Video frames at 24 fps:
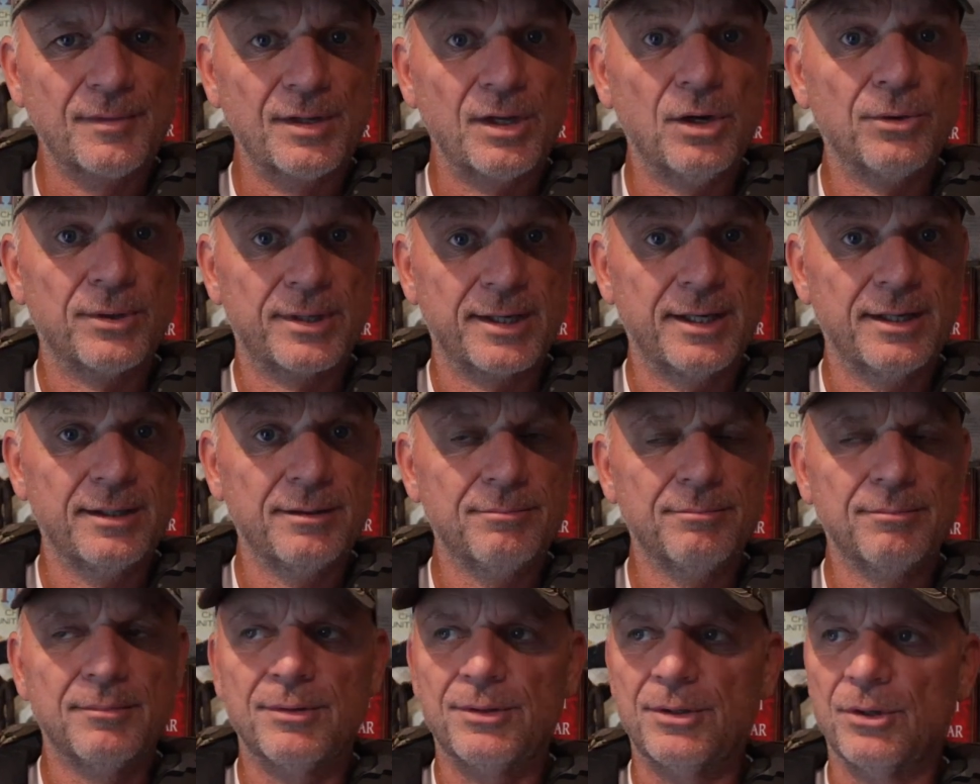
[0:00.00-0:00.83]

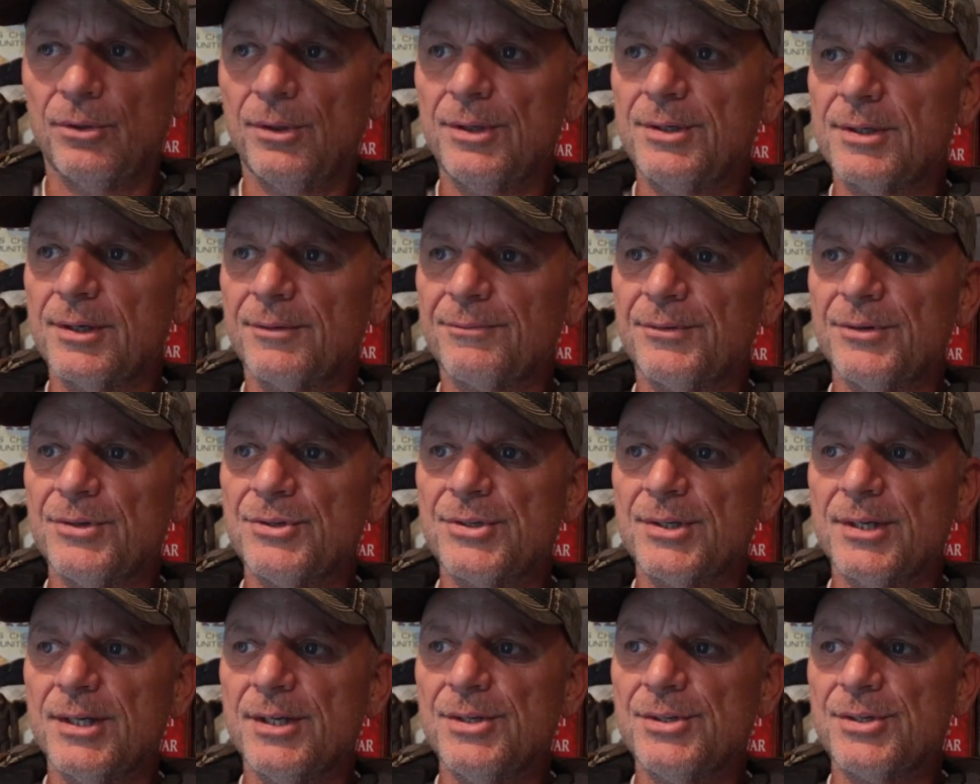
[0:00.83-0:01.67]
Okay? The only
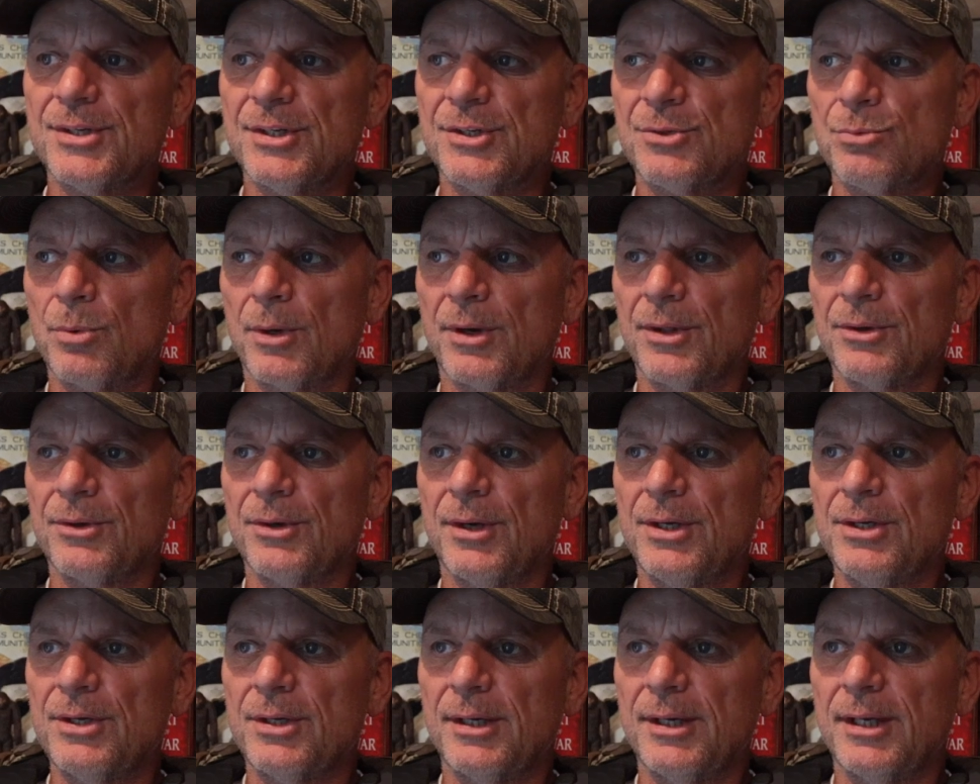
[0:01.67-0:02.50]
difference is whether or
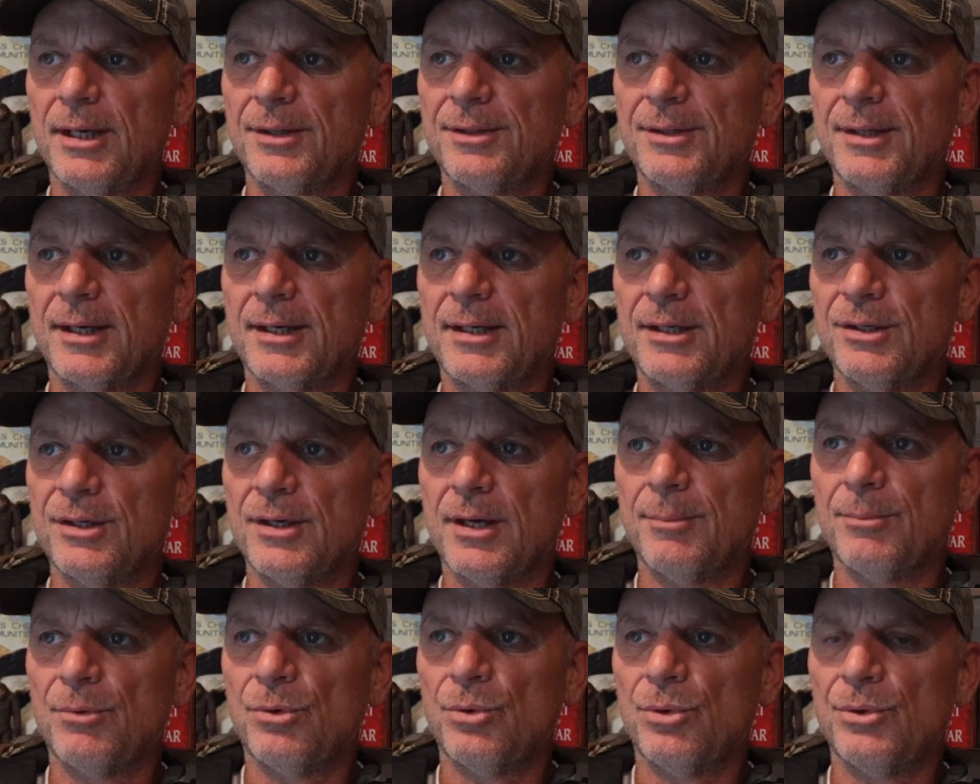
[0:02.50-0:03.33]
not you're going to get that
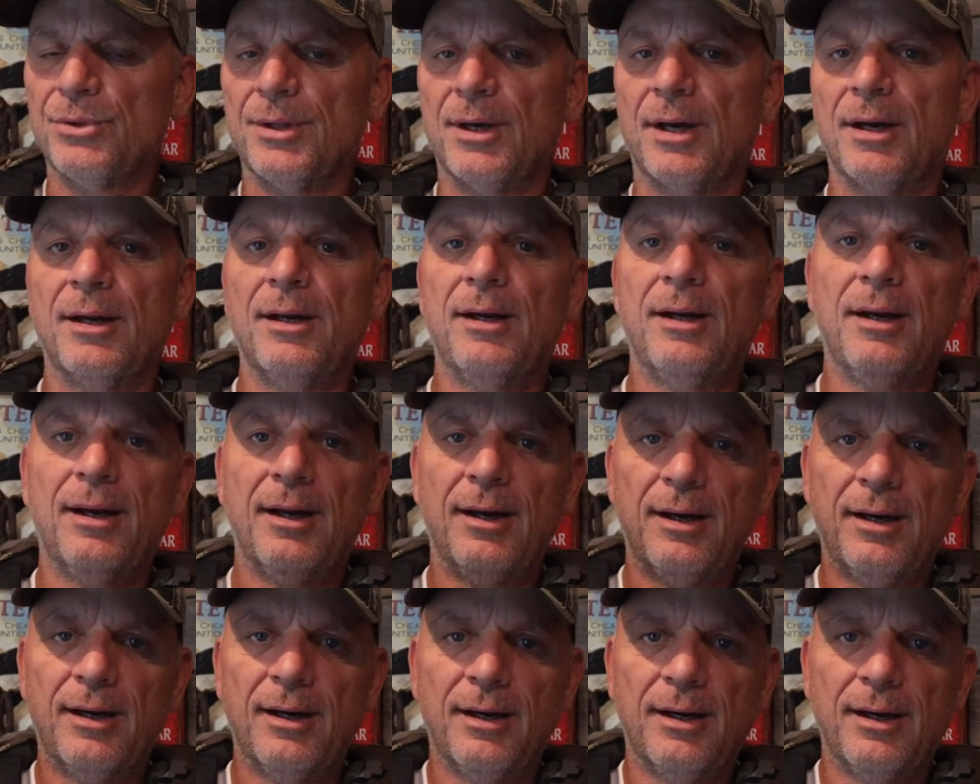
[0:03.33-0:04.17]
camera with
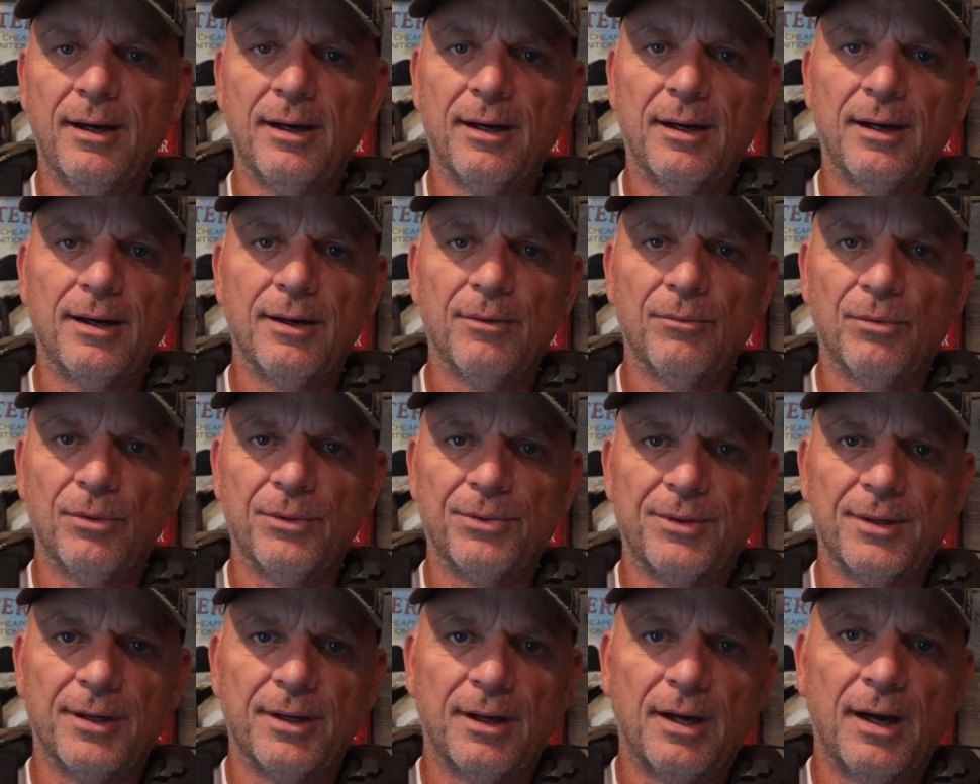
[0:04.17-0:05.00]

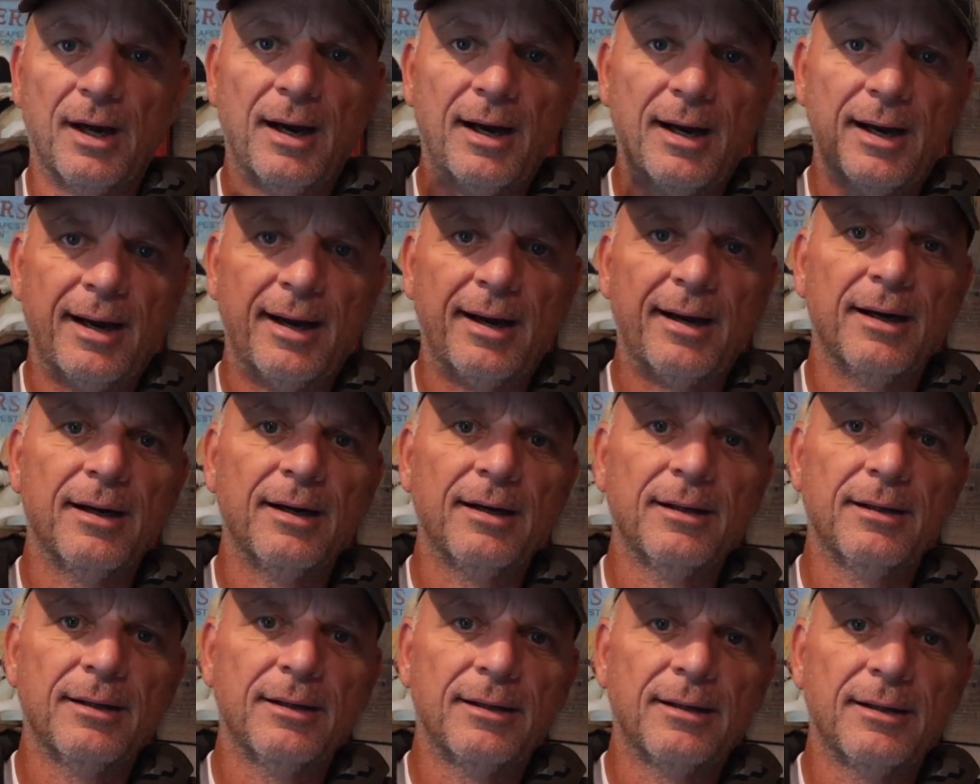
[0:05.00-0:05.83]
the
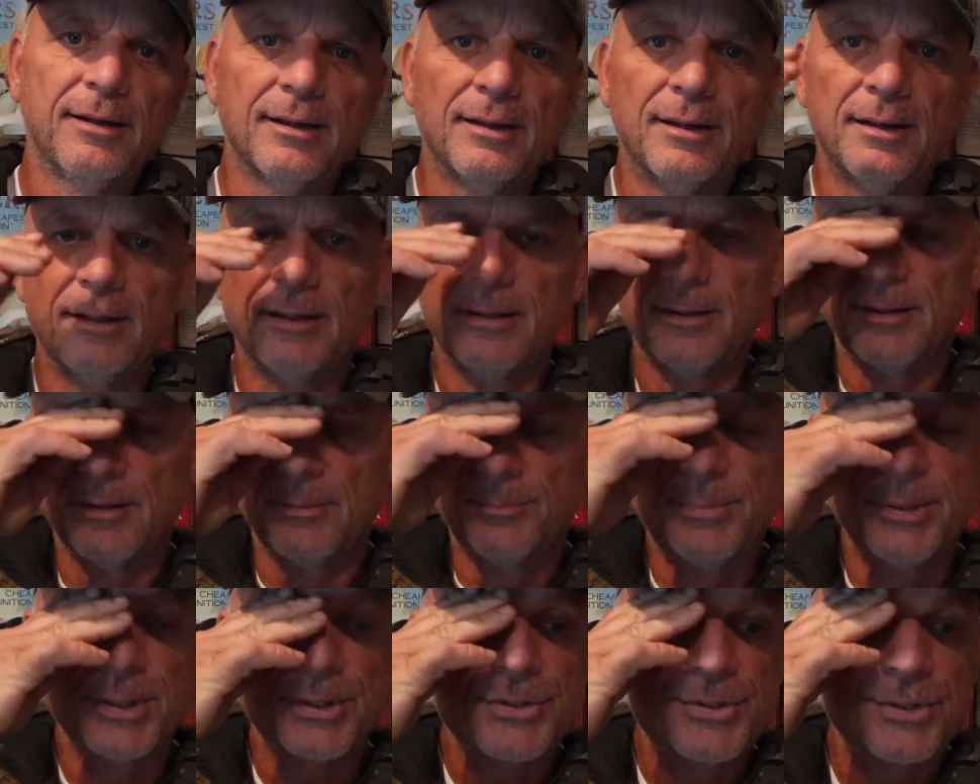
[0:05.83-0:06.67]
higher
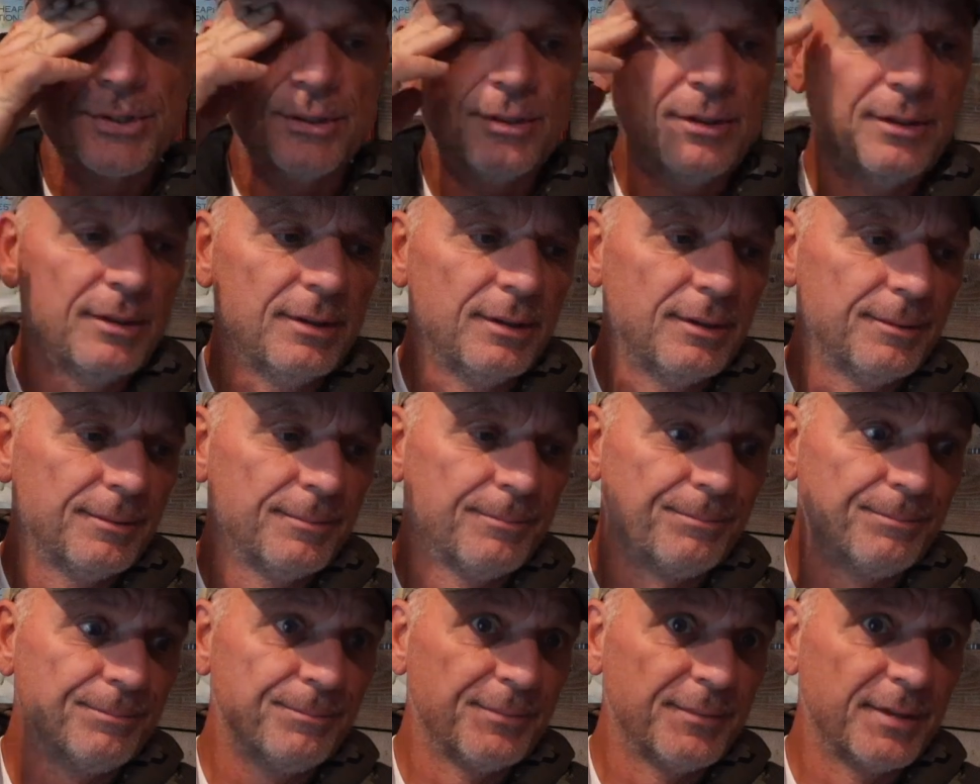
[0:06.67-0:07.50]
pixel
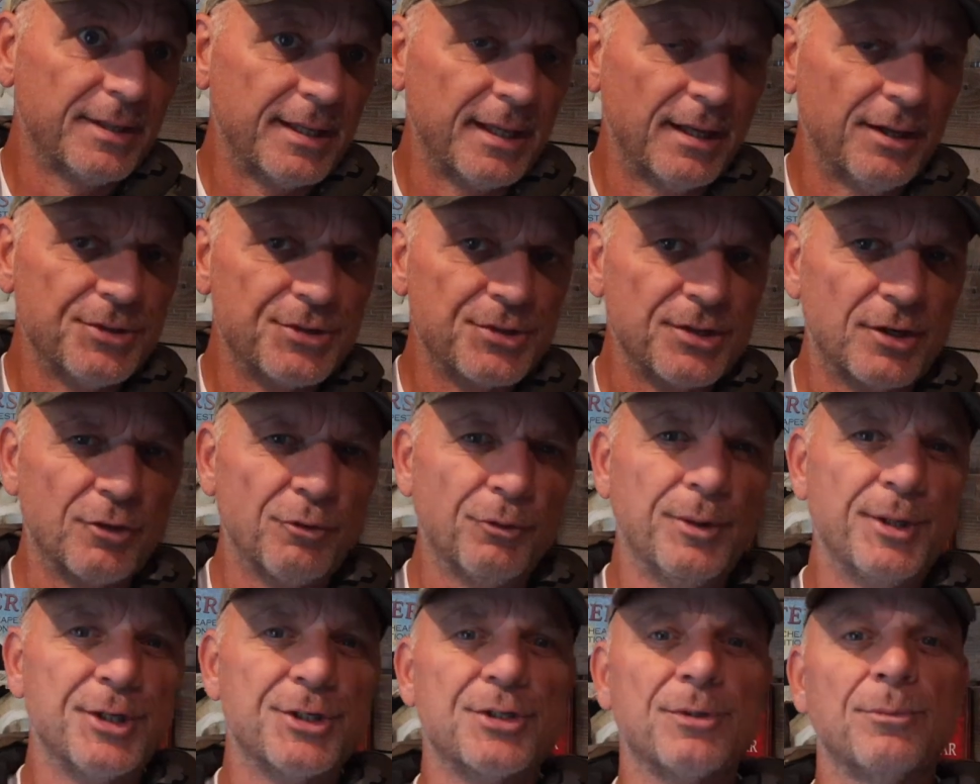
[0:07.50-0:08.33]
count on it,
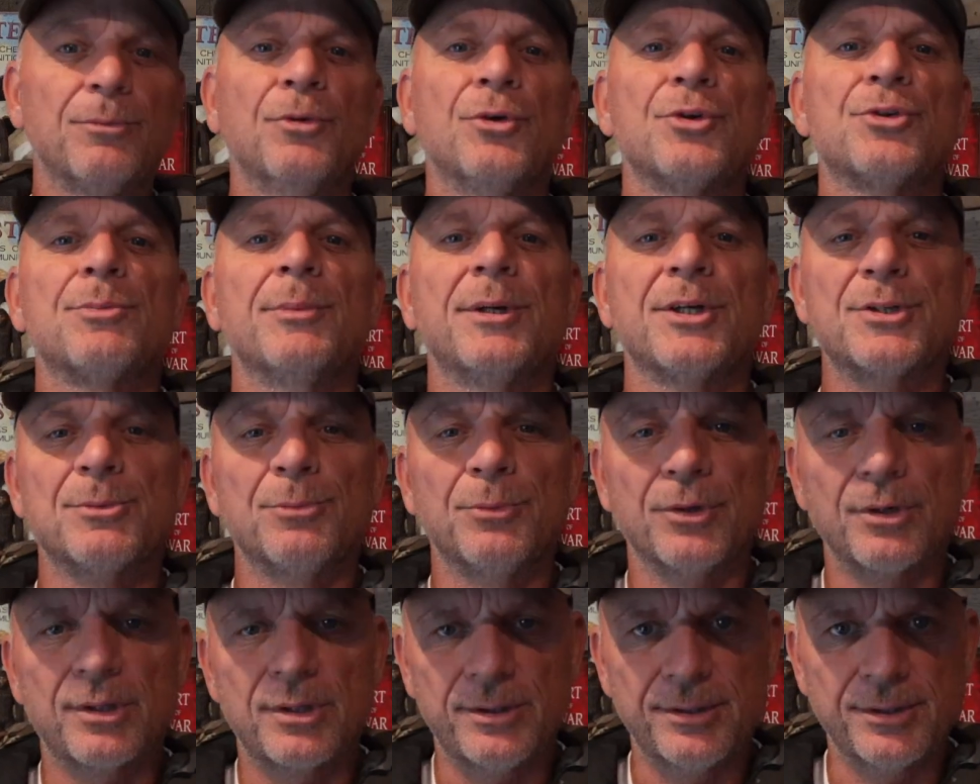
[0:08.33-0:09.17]
which makes it
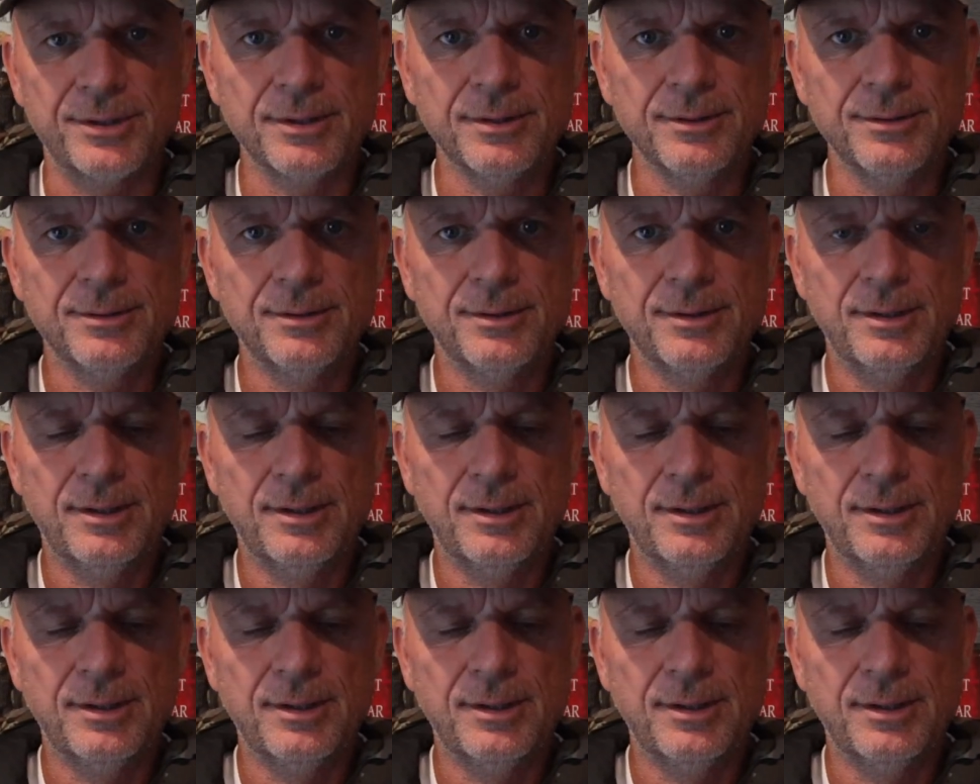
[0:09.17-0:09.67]
more clear.